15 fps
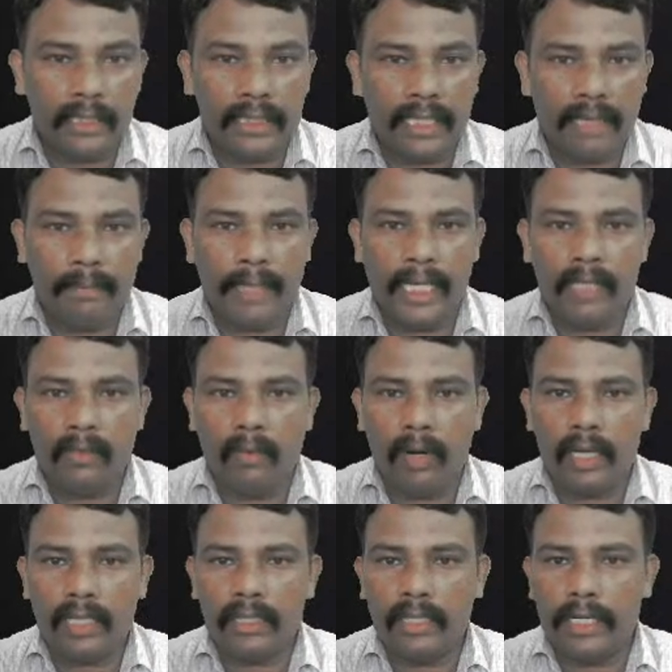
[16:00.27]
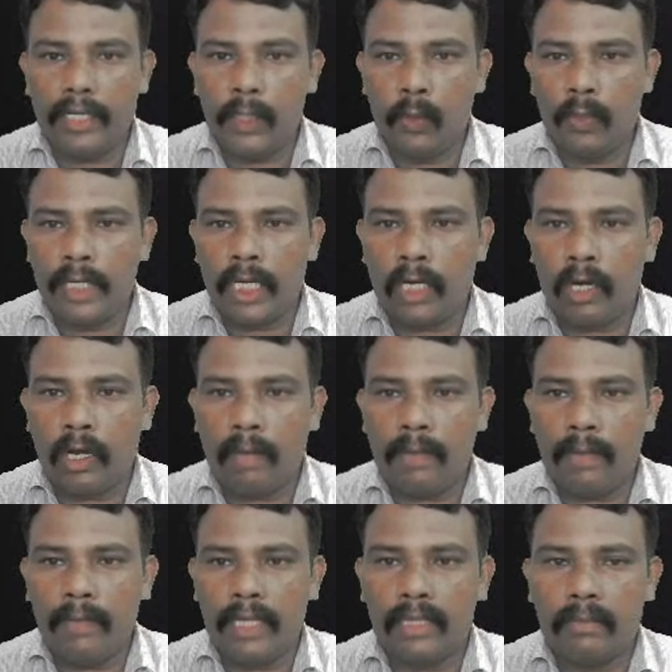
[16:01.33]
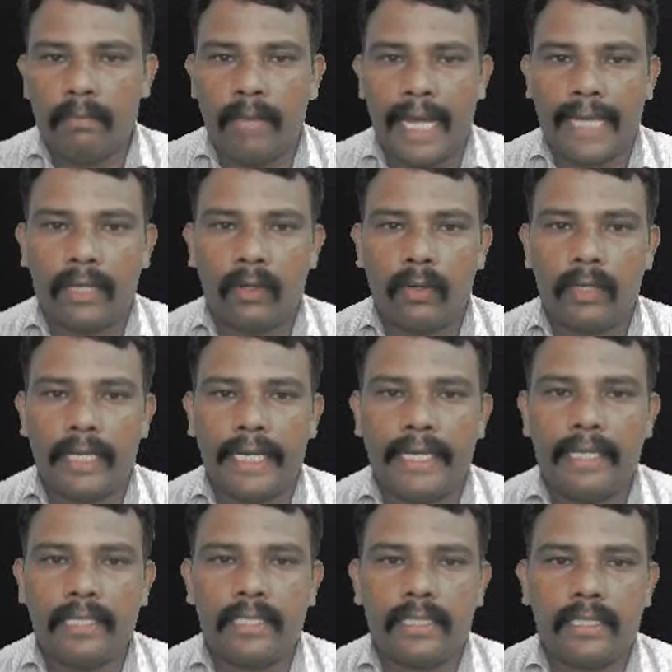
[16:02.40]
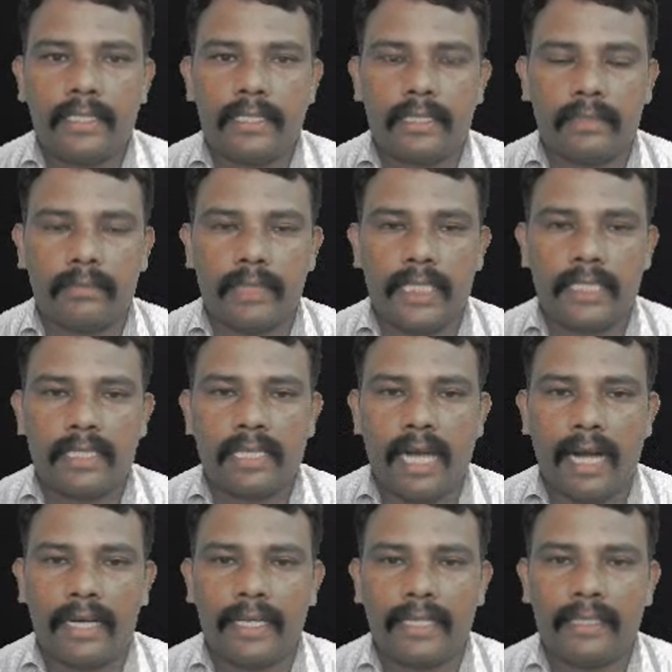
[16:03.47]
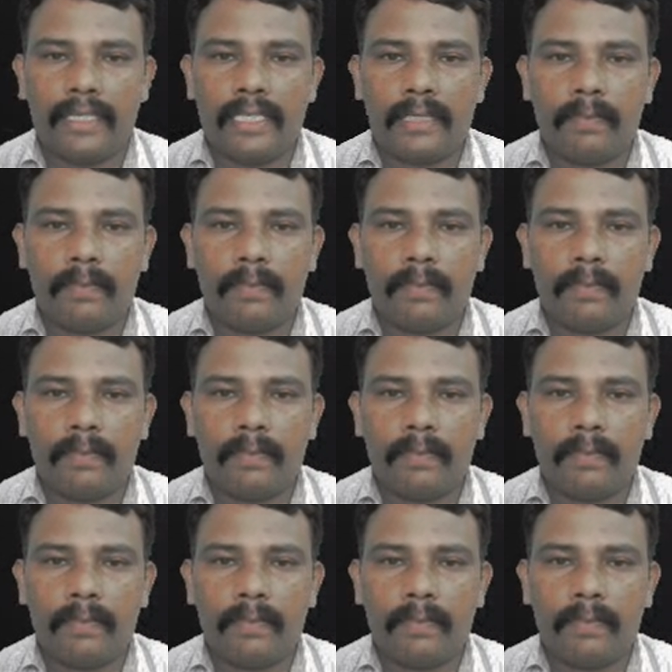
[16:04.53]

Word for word: he built what the new economy with a micro credit system. He started this